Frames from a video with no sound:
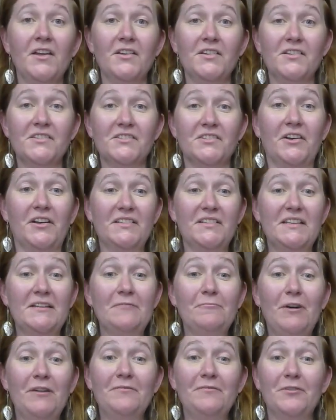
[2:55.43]
So I'll
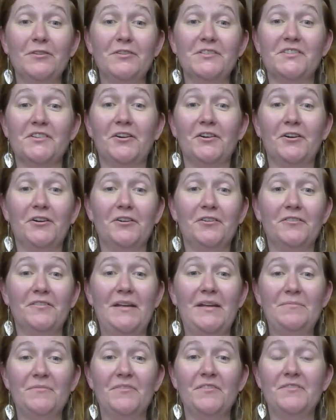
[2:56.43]
sing one verse of
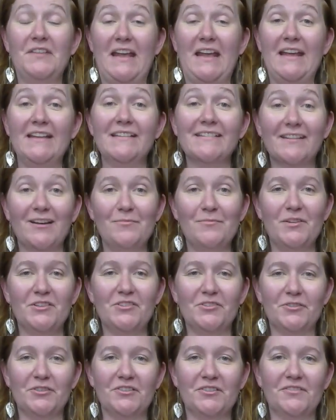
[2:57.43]
hymn 58, Come Ye
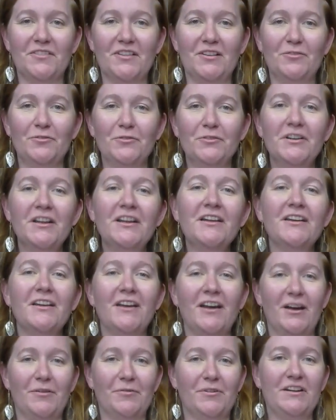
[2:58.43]
Children of the Lord,
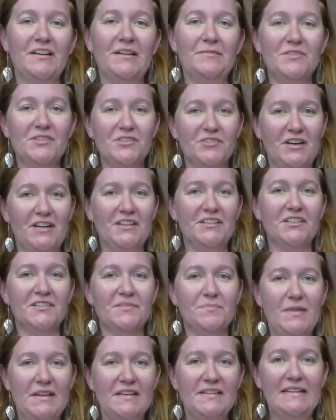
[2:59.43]
where I demonstrate
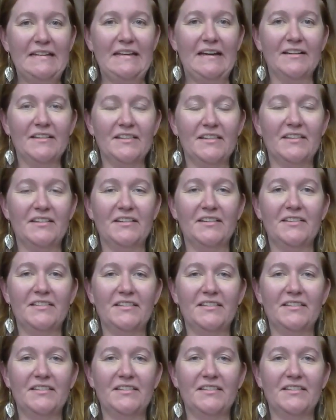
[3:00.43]
just beating out the